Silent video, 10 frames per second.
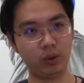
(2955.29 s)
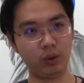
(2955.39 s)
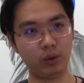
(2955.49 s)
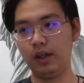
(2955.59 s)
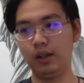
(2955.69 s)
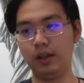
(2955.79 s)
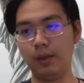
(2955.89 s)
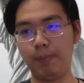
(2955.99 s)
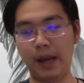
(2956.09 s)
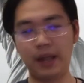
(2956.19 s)
because
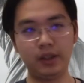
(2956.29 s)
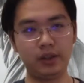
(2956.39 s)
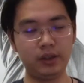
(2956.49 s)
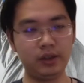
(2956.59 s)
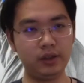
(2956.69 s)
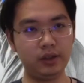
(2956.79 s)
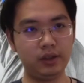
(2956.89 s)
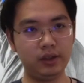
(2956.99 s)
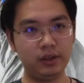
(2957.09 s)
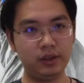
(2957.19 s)
they think
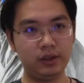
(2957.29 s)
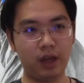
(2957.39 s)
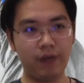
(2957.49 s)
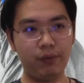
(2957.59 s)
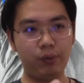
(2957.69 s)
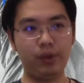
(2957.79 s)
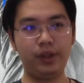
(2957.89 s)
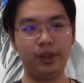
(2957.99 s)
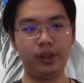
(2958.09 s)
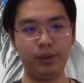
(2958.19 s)
uh,
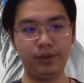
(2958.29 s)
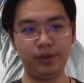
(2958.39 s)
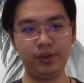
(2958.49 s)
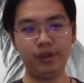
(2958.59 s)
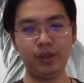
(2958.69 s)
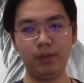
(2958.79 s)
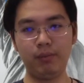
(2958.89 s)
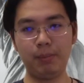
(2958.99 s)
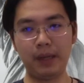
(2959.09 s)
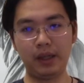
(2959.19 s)
a better
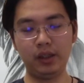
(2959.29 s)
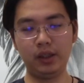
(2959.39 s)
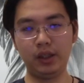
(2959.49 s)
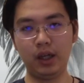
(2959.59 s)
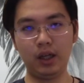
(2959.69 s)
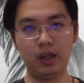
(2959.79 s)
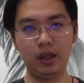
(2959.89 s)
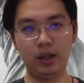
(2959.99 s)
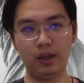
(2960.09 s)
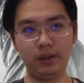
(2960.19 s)
software ecosystem, a
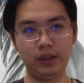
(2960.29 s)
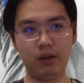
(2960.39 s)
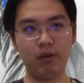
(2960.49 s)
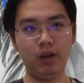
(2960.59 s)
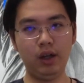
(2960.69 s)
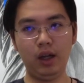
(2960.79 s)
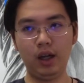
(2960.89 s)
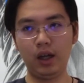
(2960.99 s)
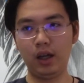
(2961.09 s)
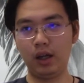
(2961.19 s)
better uh, you
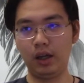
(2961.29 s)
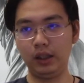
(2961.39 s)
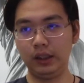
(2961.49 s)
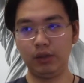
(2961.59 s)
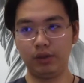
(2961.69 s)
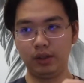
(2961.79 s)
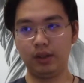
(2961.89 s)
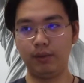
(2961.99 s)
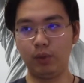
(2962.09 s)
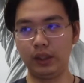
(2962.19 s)
know uh,
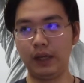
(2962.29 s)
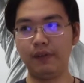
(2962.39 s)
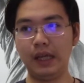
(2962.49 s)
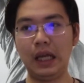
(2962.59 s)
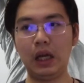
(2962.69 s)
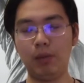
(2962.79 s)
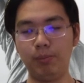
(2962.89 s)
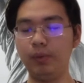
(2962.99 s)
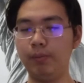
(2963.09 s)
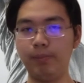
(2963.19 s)
ecosystem will definitely
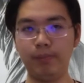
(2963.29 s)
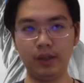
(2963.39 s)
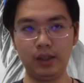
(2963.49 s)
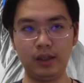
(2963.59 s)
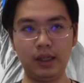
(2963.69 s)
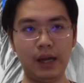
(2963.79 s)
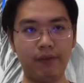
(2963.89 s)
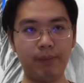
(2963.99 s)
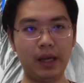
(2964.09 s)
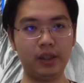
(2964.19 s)
help have a
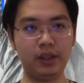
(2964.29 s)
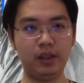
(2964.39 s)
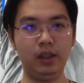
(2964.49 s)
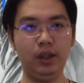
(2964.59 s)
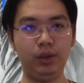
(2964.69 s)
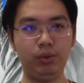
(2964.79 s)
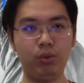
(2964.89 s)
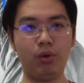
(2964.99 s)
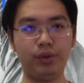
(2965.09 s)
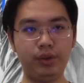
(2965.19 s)
better
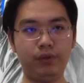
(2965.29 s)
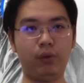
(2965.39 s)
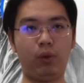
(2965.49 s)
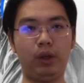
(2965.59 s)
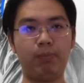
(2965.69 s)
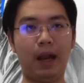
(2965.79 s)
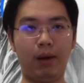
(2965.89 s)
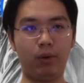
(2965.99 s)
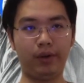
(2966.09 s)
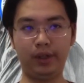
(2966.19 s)
tools for empower
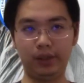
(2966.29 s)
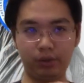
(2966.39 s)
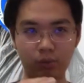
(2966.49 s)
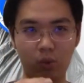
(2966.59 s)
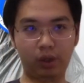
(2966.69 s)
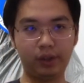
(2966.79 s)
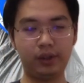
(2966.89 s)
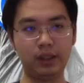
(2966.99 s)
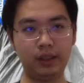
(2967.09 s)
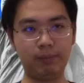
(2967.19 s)
their works
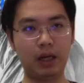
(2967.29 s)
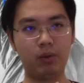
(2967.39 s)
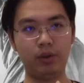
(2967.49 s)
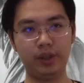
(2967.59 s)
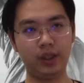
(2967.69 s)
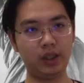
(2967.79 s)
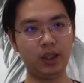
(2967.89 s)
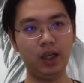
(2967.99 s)
and empower their